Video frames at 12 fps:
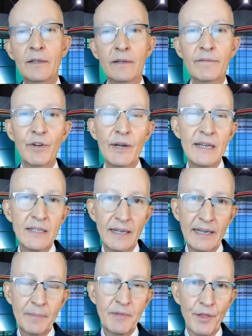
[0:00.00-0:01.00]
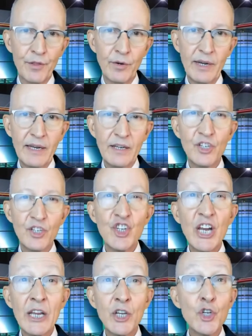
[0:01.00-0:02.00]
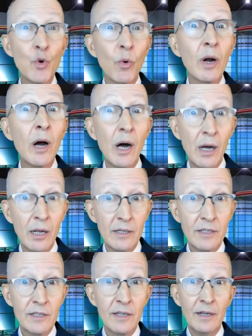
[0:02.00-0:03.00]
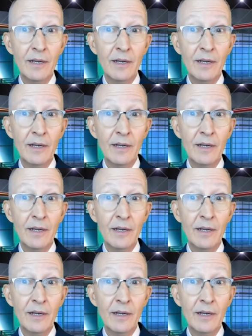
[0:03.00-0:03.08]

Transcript: very easily get up to 30, change your odds.